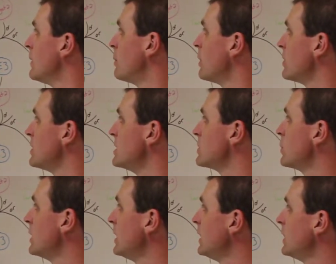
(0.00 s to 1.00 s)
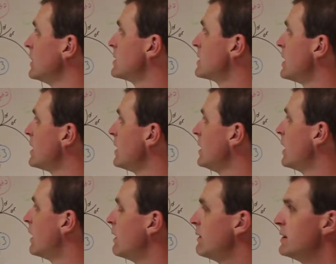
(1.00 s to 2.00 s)
proteins we study
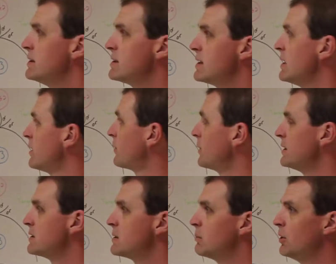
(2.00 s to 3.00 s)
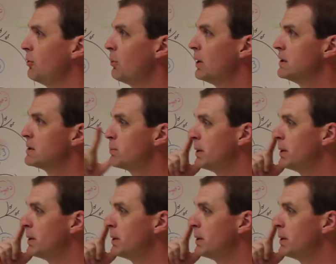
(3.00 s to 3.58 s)
are these E3s, the blue ones.